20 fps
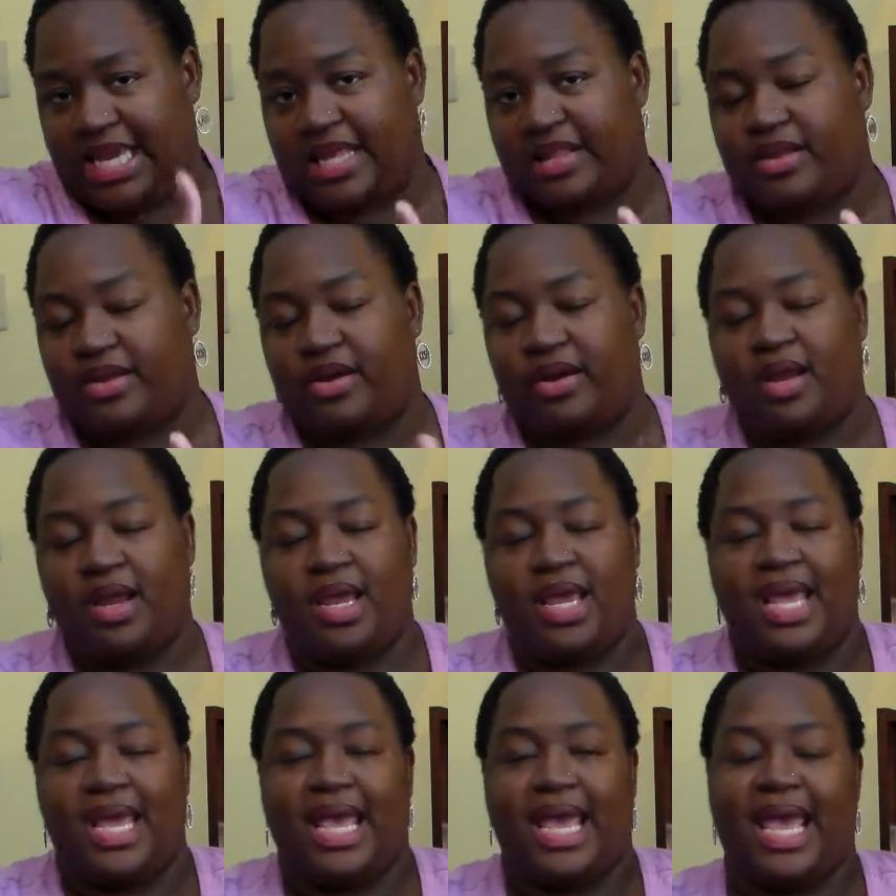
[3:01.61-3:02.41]
together.
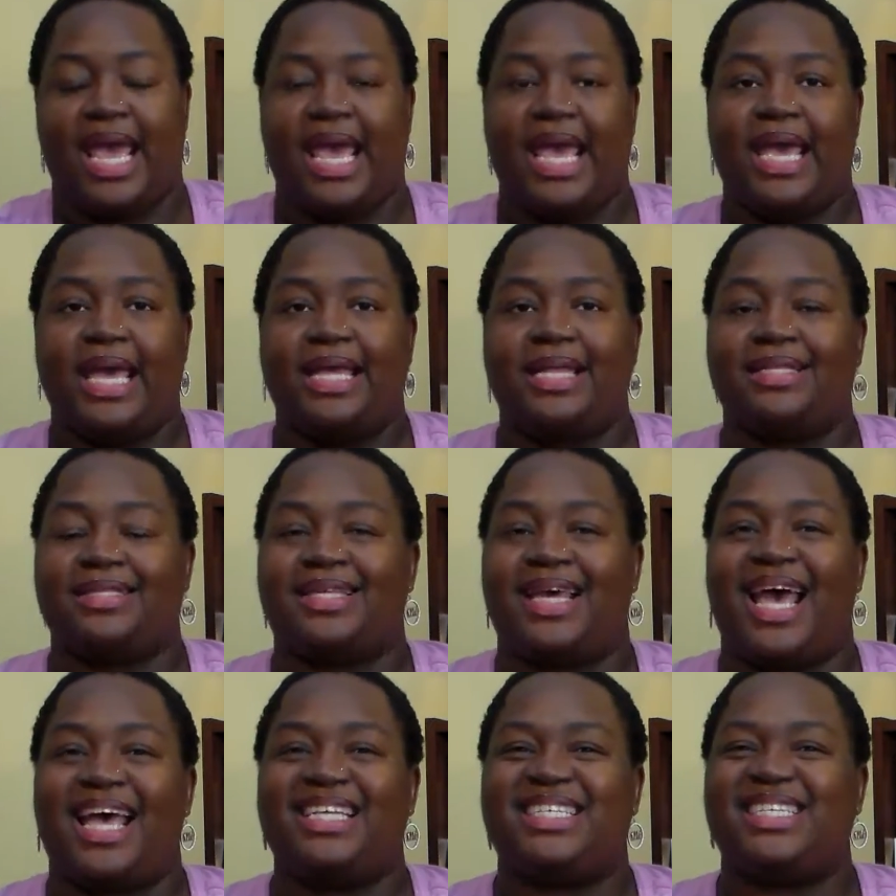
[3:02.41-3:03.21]

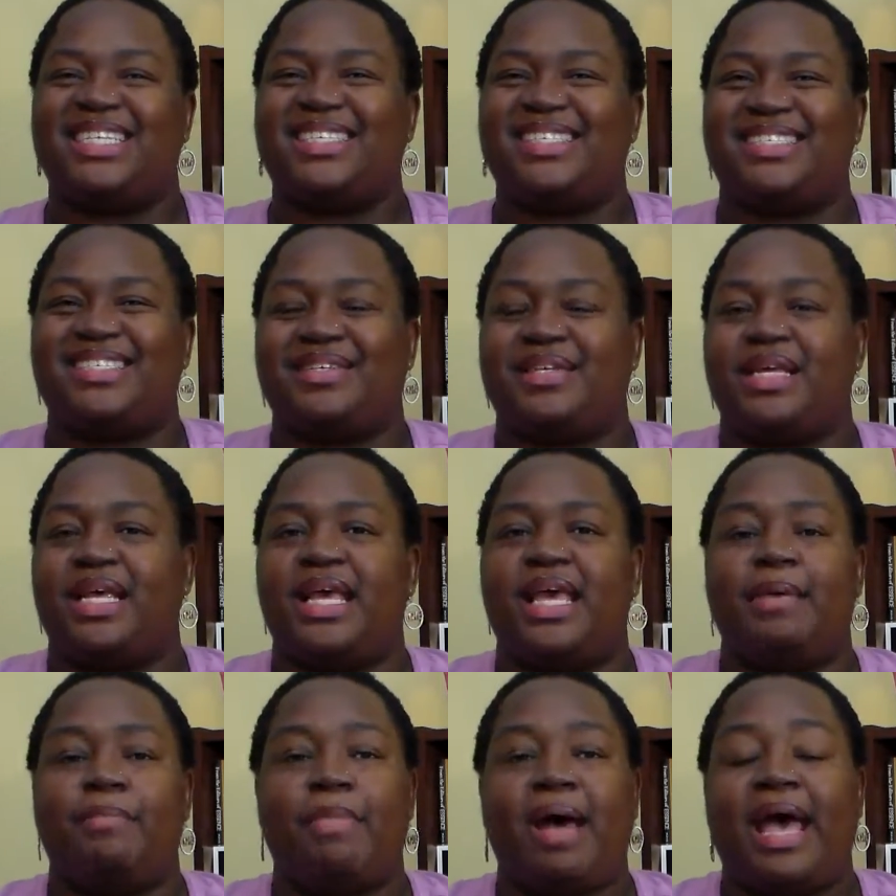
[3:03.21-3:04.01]
And I just,
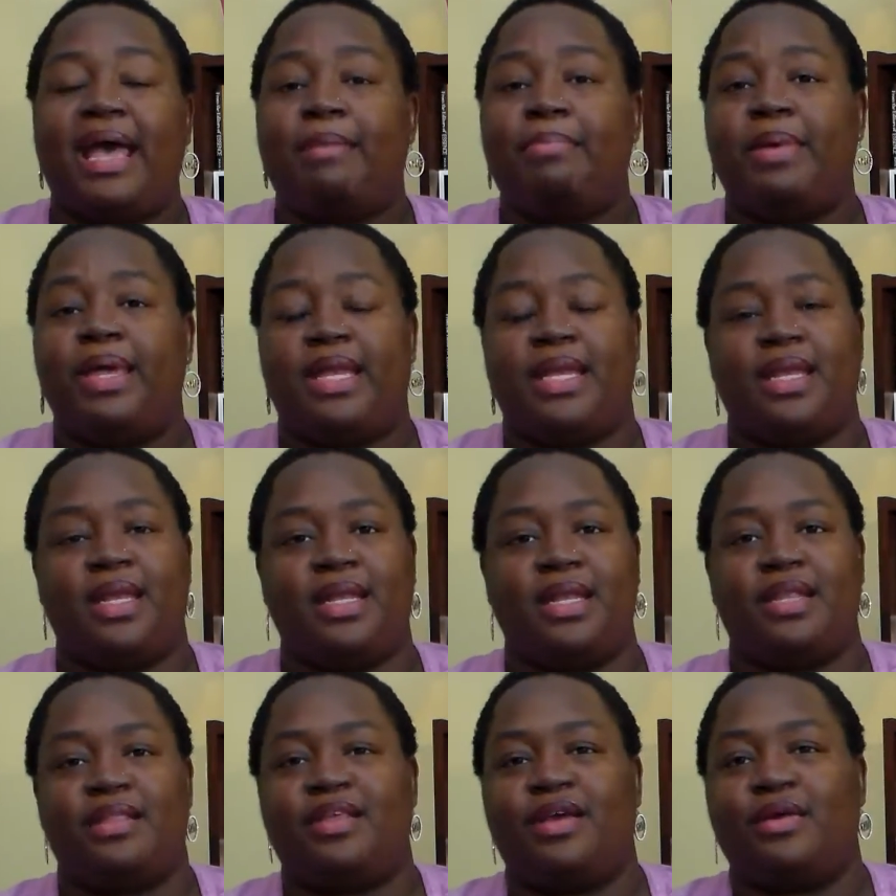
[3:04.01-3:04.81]
in my
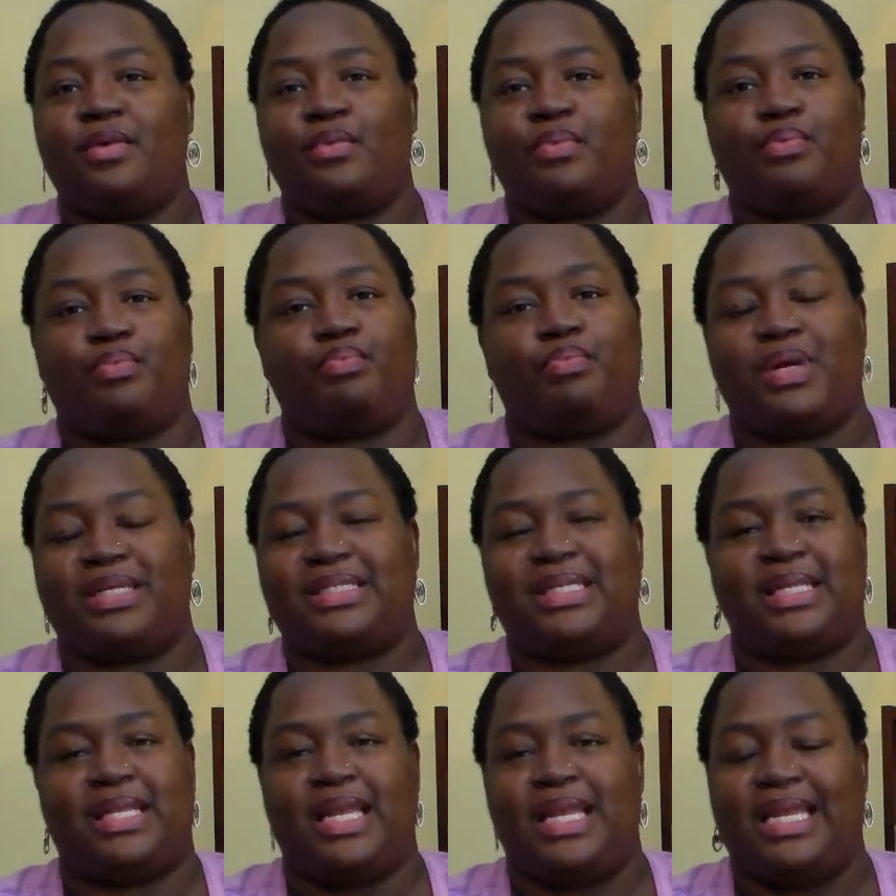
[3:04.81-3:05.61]
opinion, there
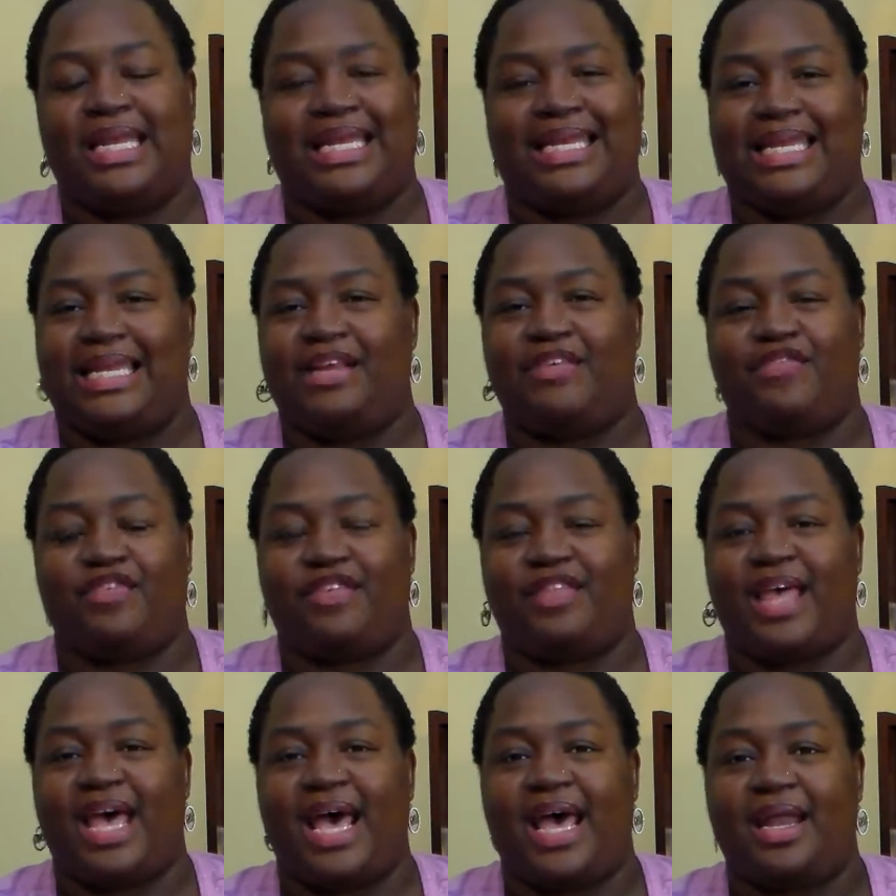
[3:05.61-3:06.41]
wasn't any need
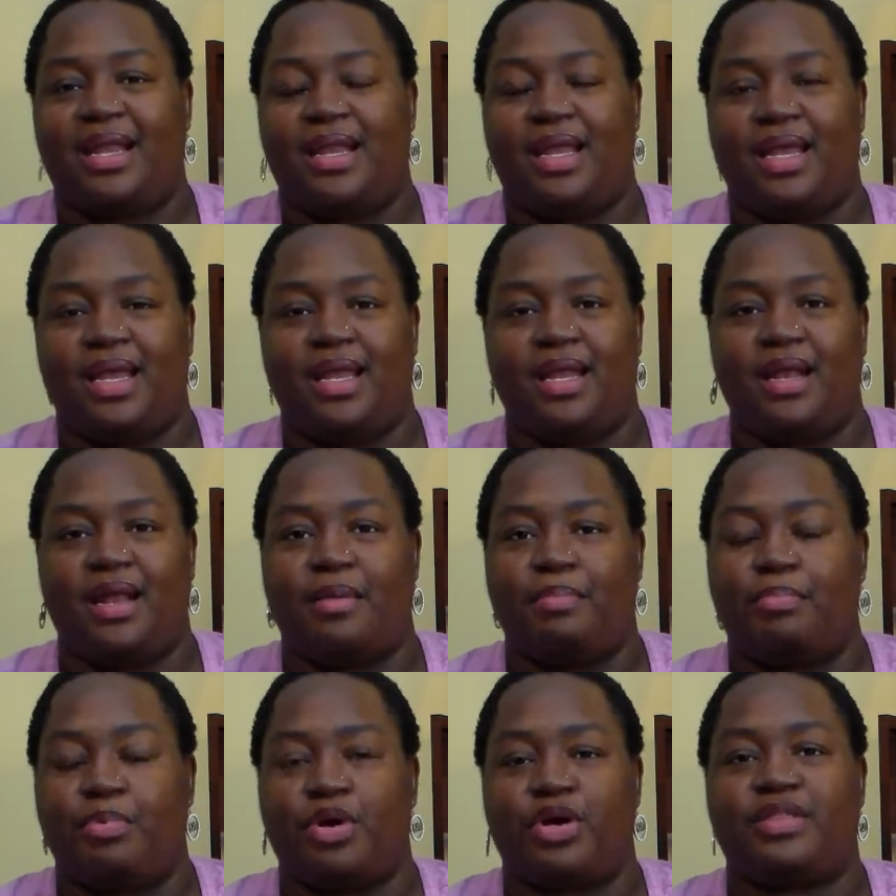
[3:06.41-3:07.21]
for that in
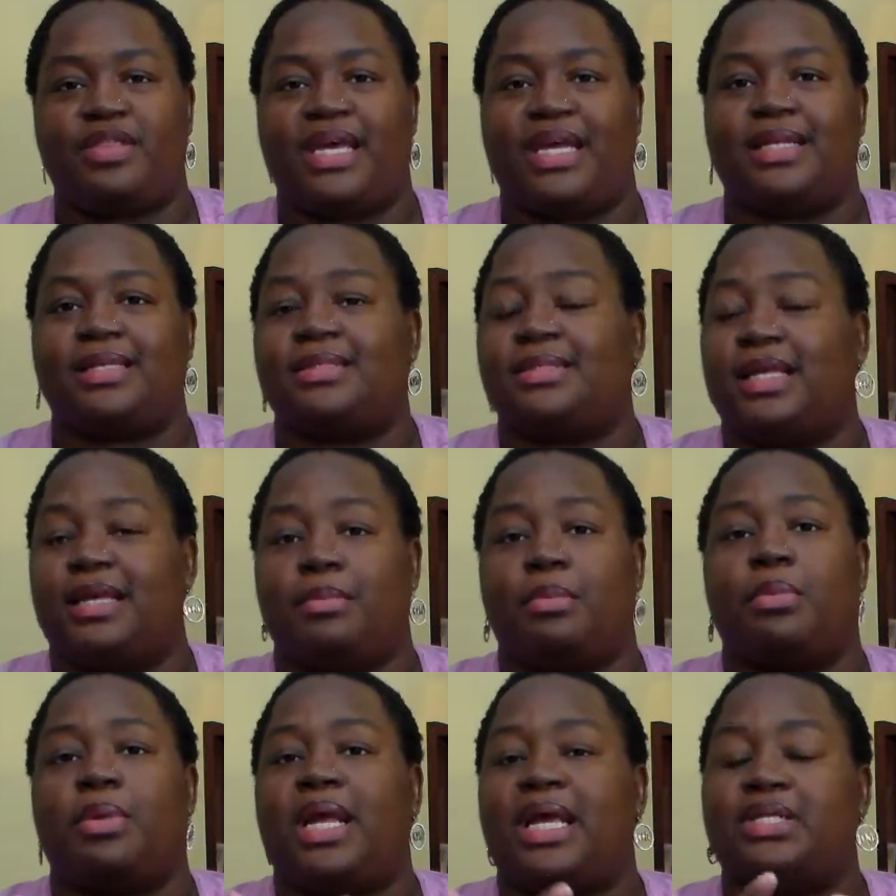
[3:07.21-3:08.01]
a book that is
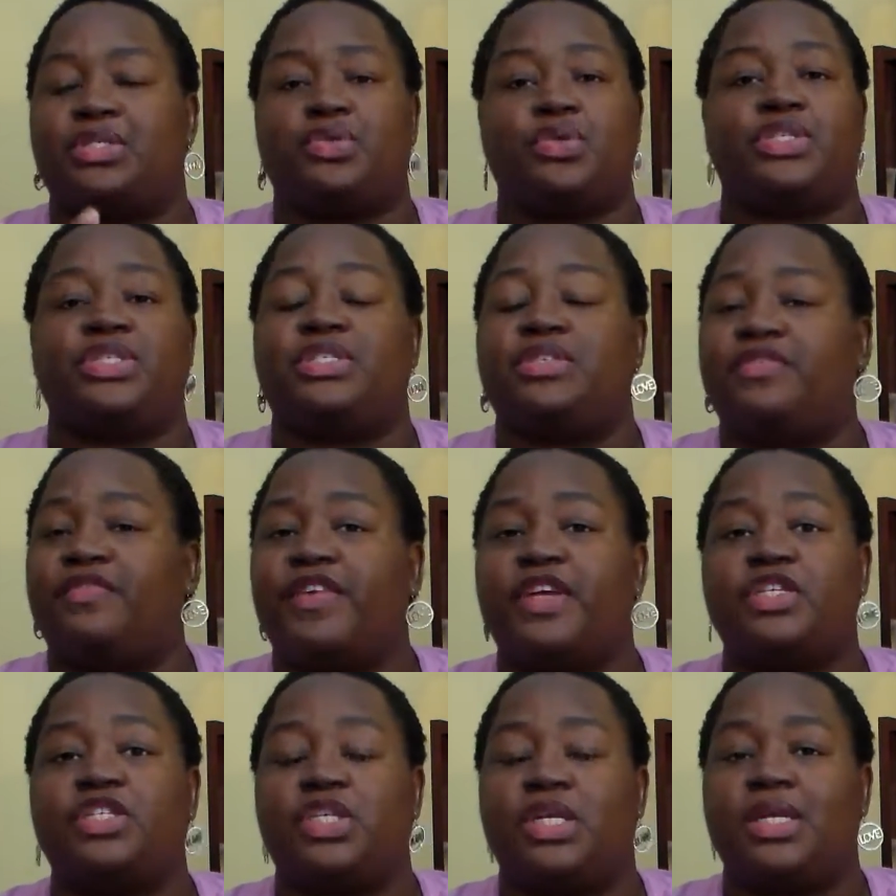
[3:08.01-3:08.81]
labeled as Christian
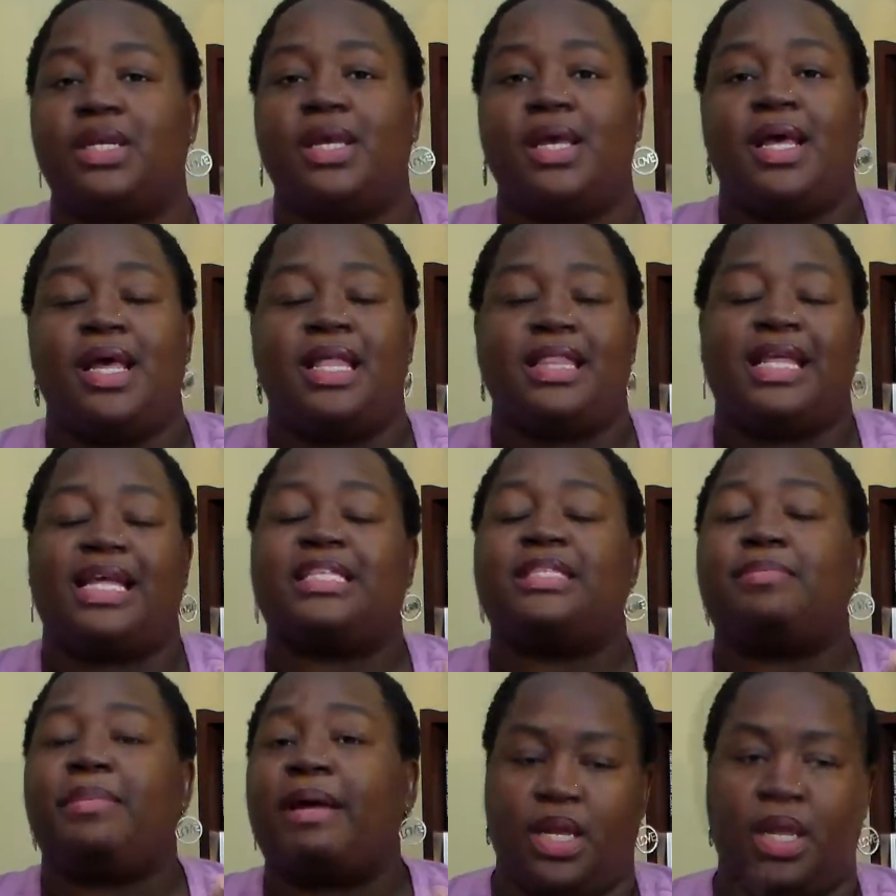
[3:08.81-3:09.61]
fiction.
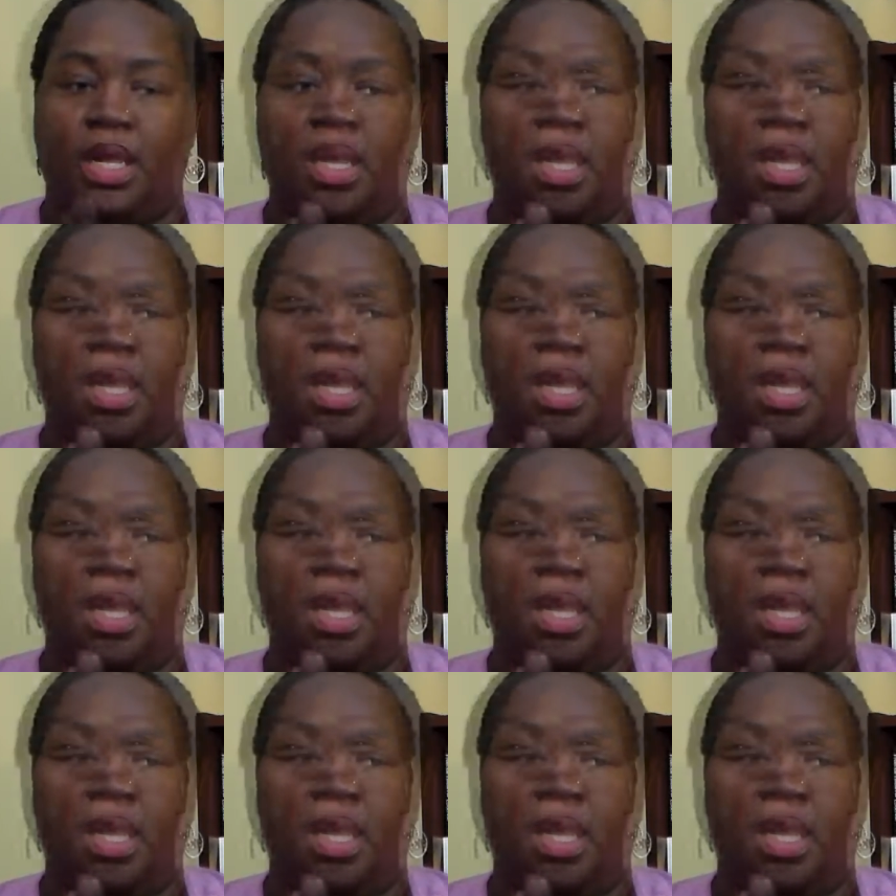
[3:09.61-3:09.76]
That's